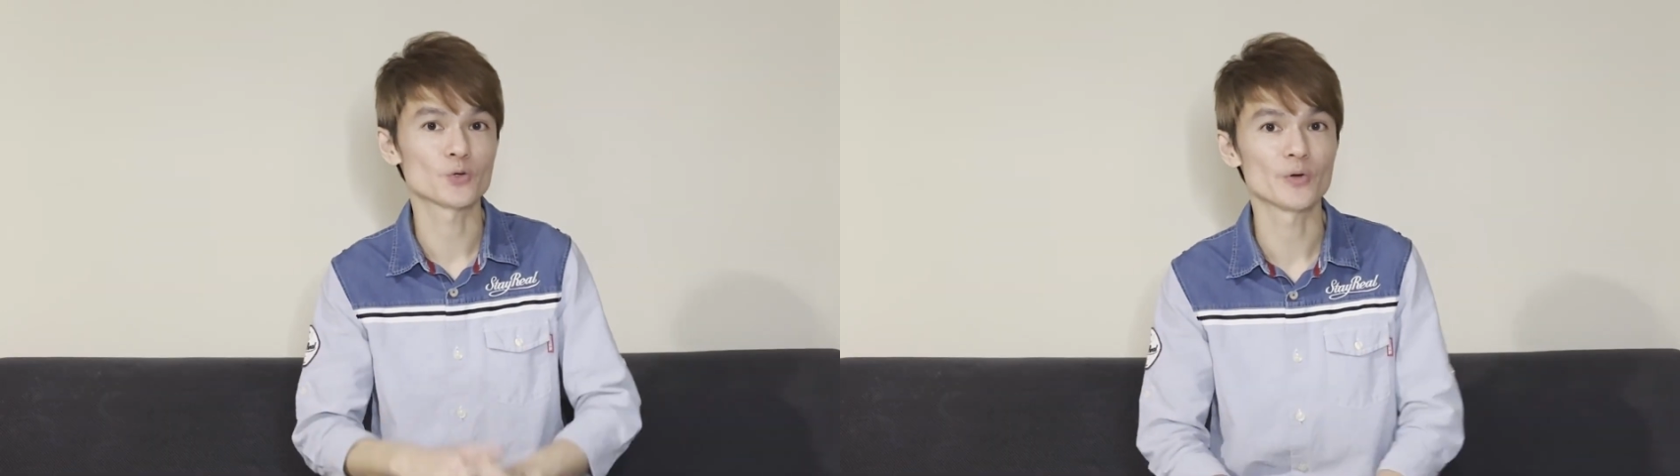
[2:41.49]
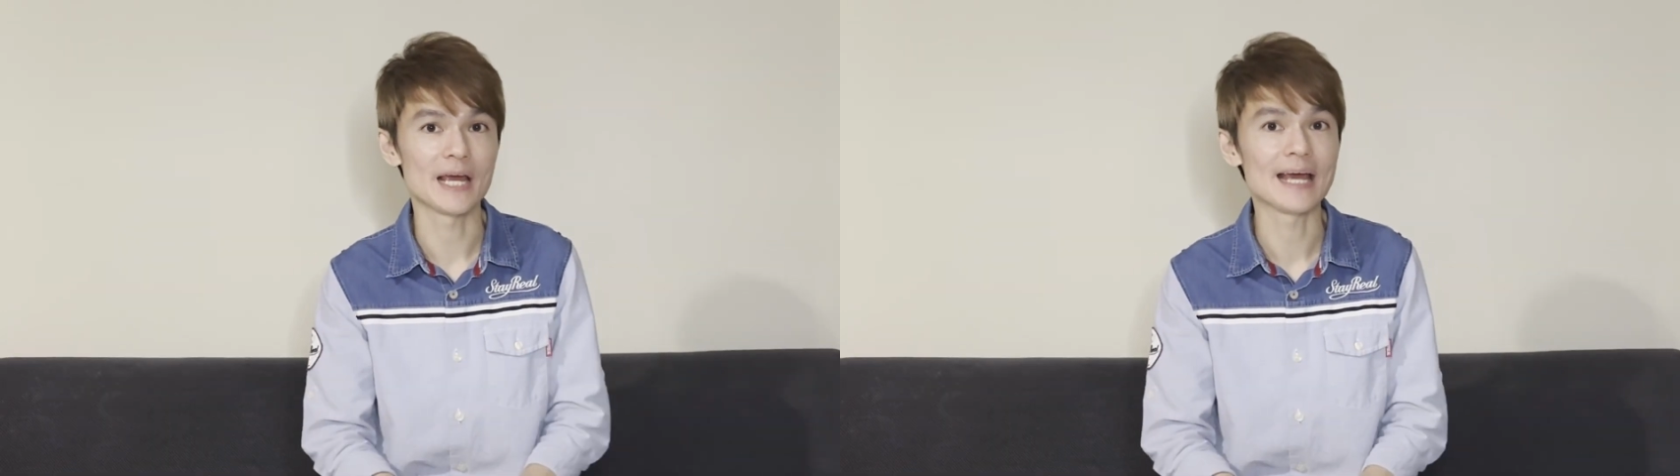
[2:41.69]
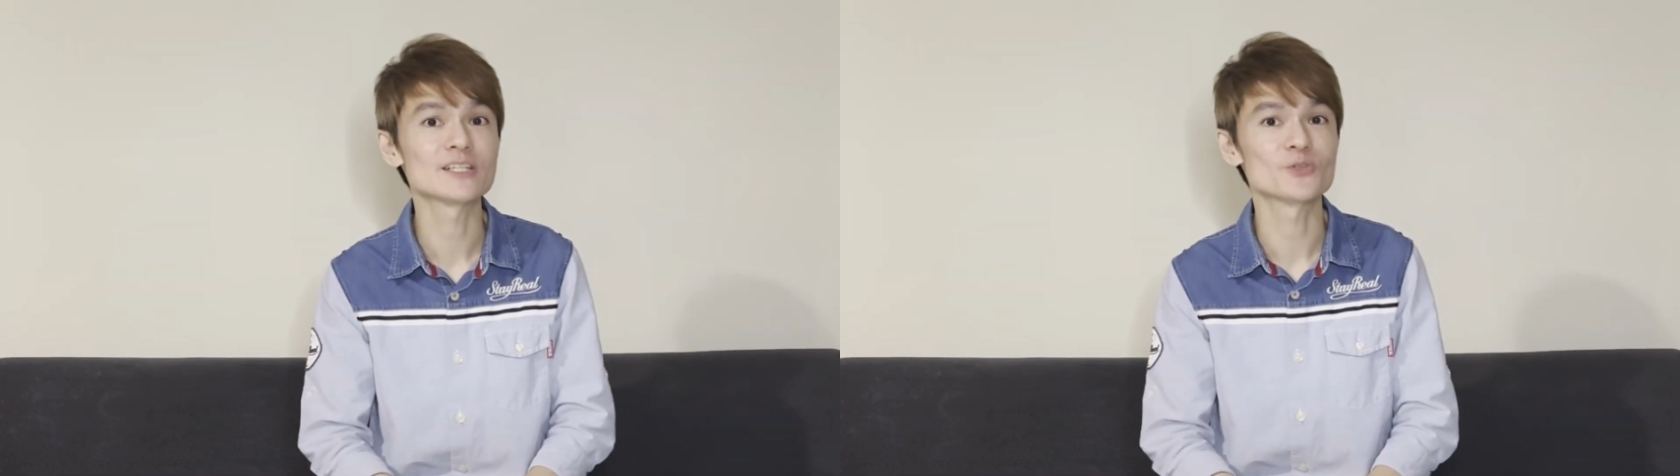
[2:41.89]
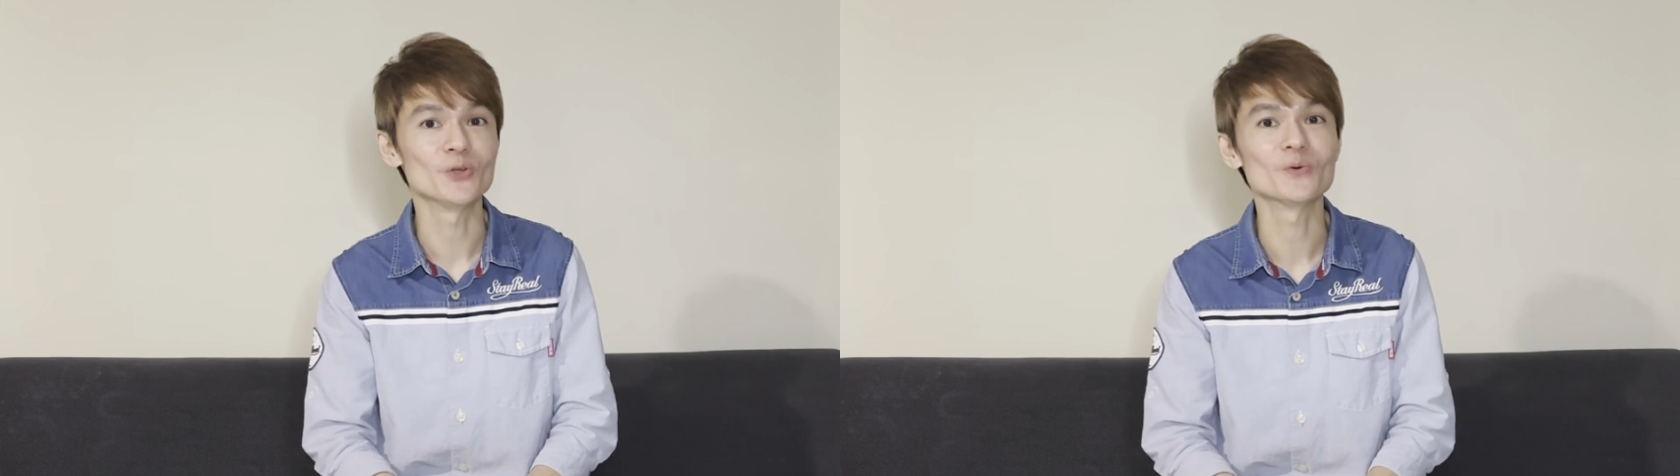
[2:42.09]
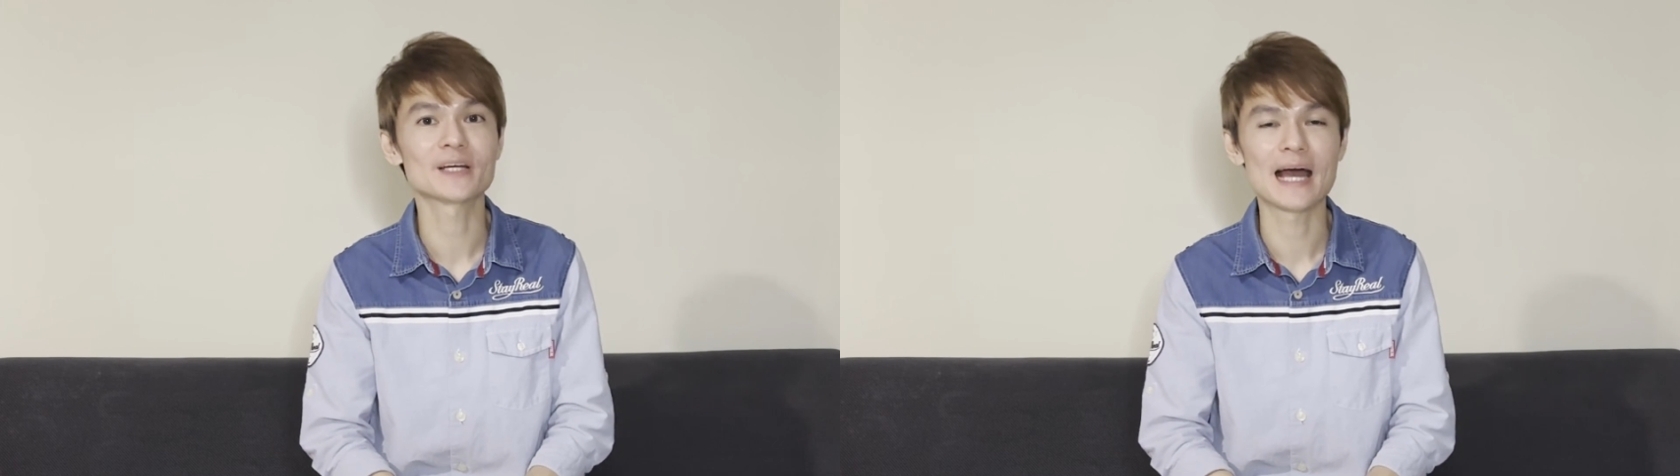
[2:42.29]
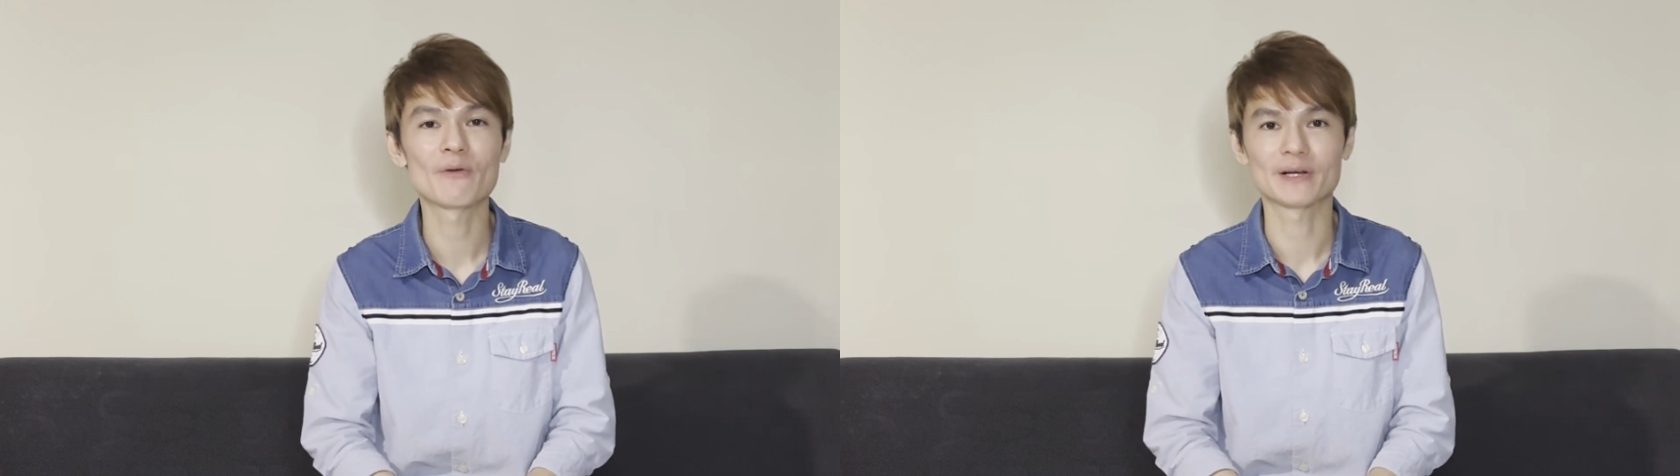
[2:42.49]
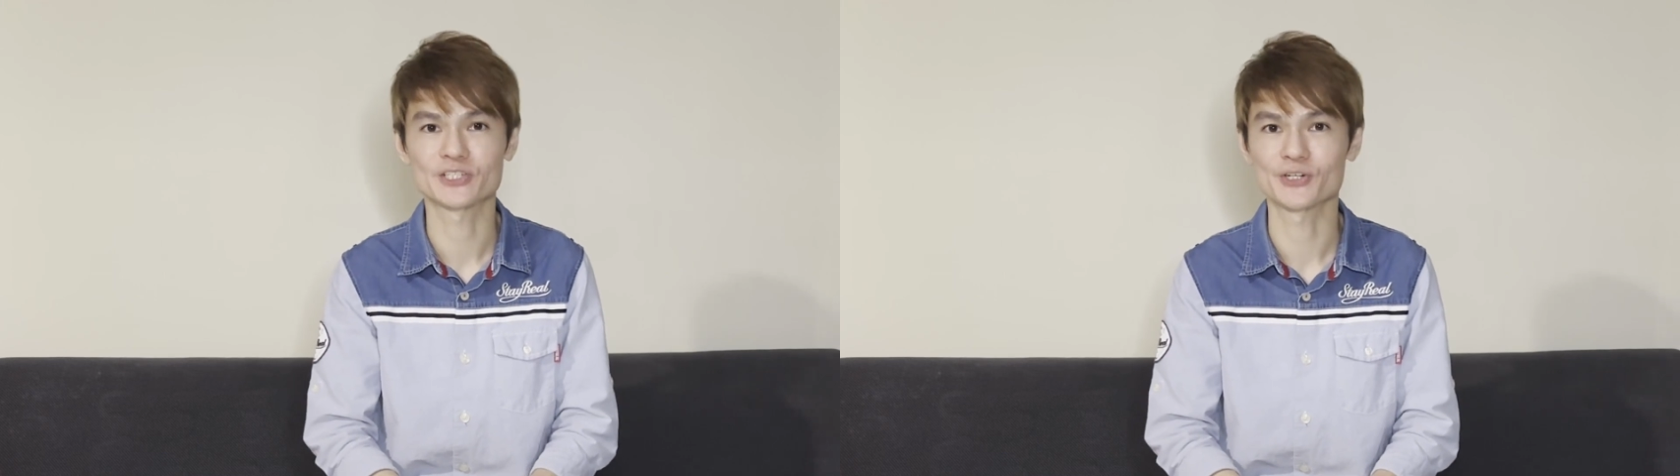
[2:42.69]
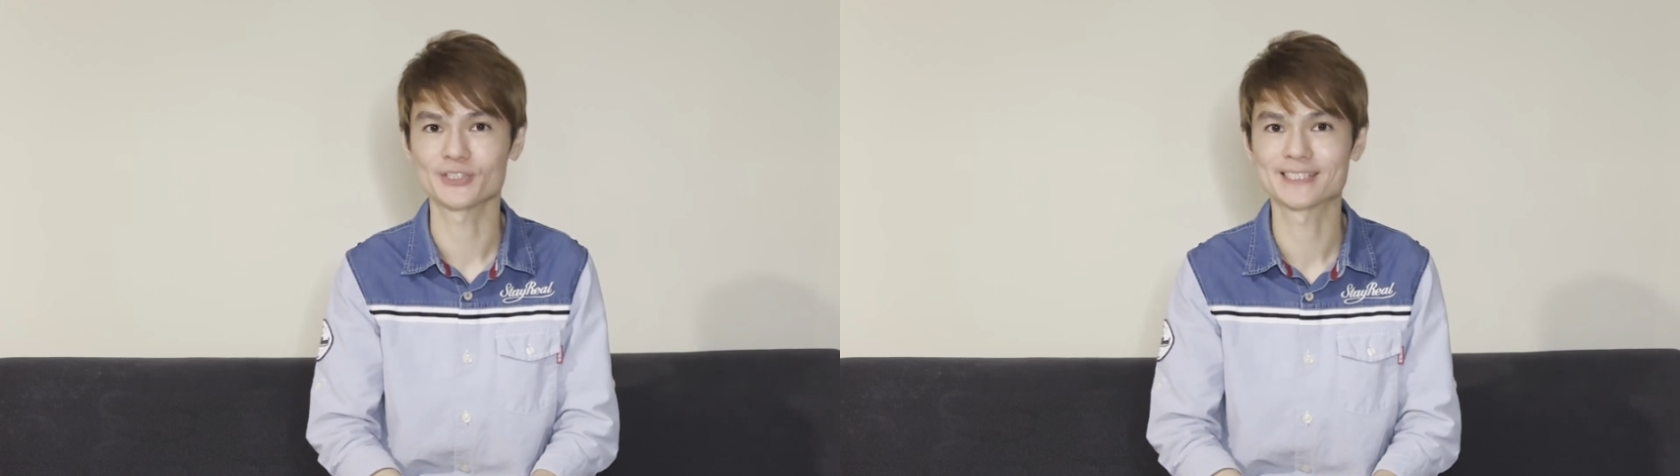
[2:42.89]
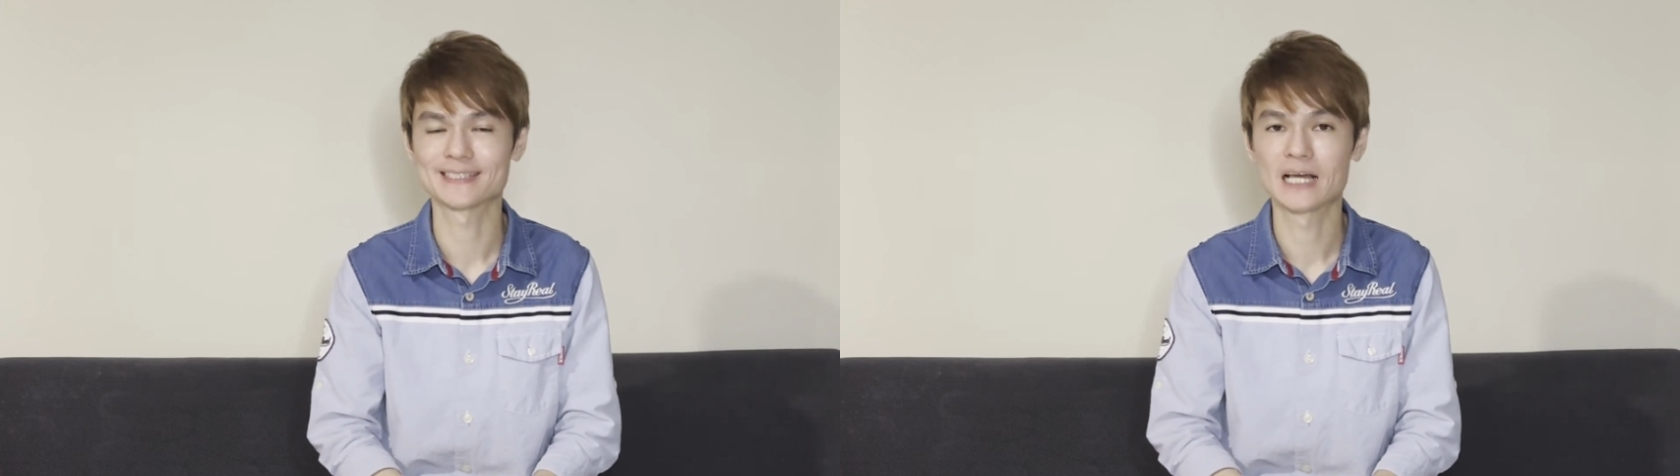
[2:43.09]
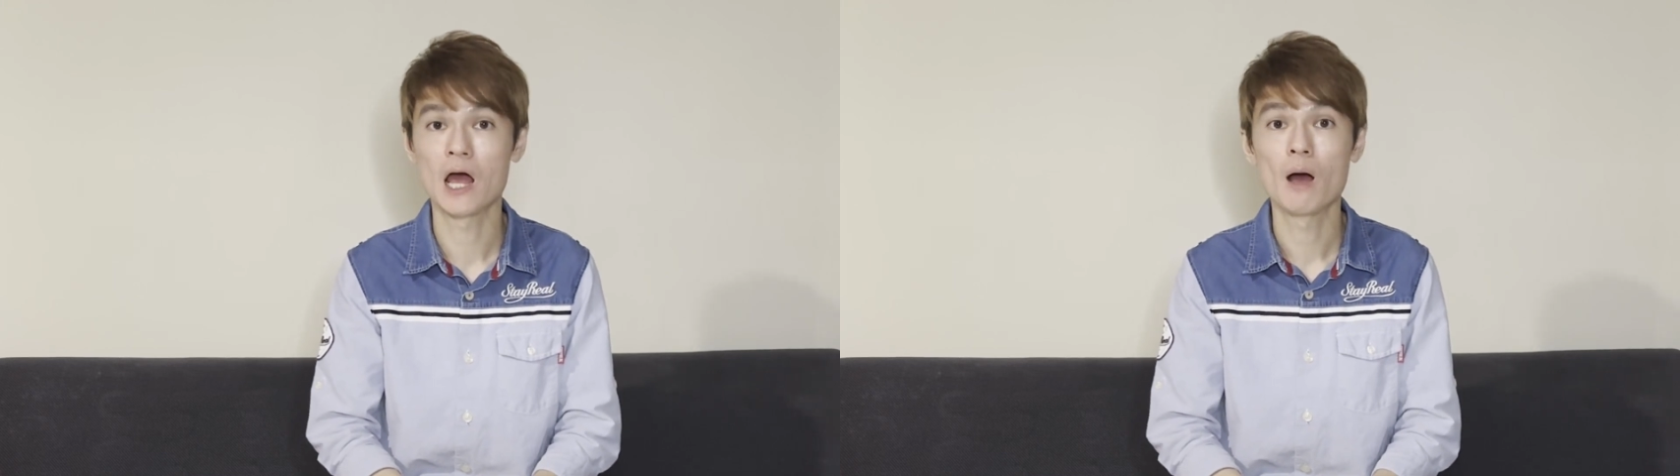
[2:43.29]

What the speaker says: create new characters,